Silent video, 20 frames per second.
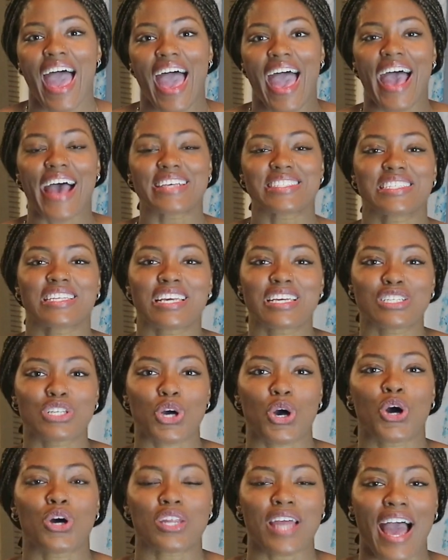As an
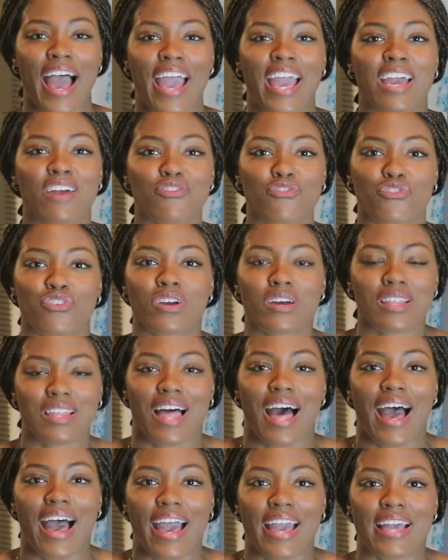adult, I have
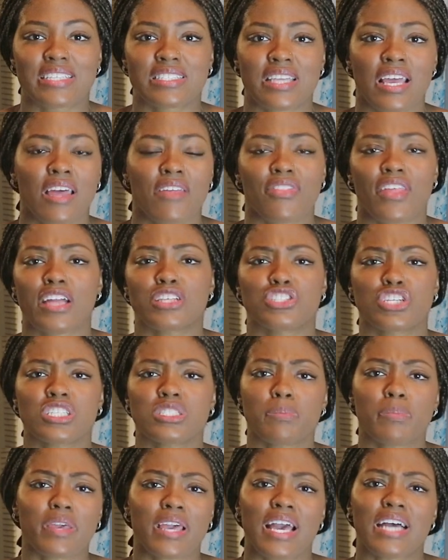realized that
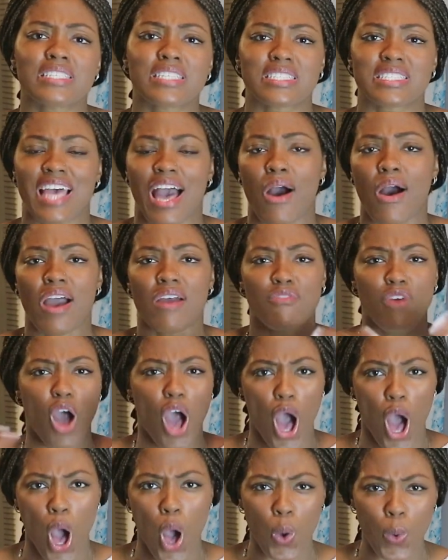just because it's how I've
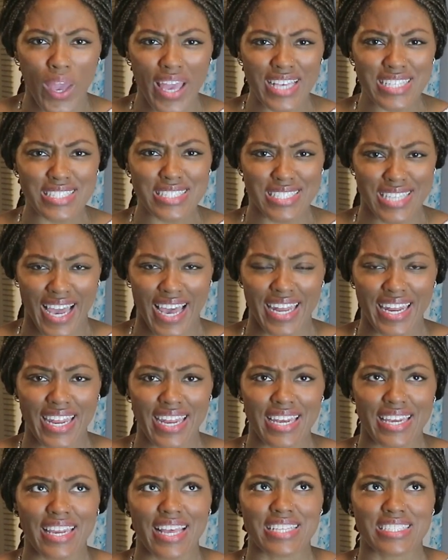always done
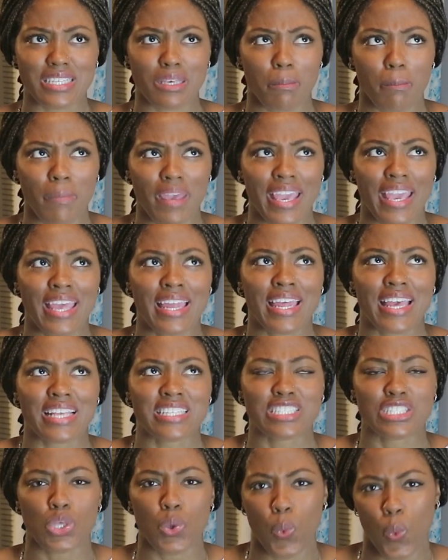it doesn't mean
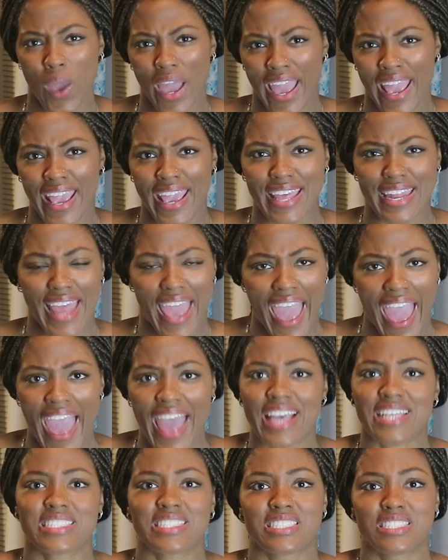it's the way it
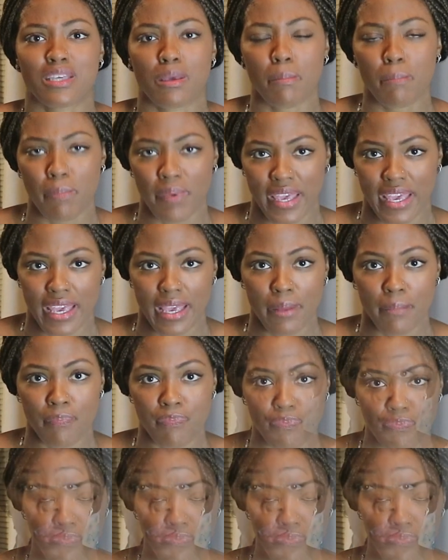has to be.